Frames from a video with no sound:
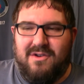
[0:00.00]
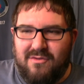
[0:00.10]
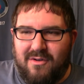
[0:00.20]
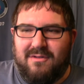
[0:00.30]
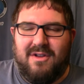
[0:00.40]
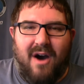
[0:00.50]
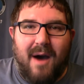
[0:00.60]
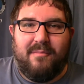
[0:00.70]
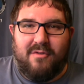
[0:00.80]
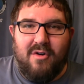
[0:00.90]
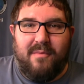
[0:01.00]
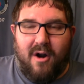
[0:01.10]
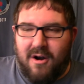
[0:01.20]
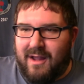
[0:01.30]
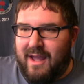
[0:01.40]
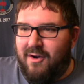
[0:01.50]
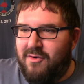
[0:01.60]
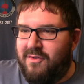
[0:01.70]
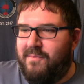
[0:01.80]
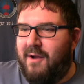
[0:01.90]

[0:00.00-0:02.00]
dual top rope RKOs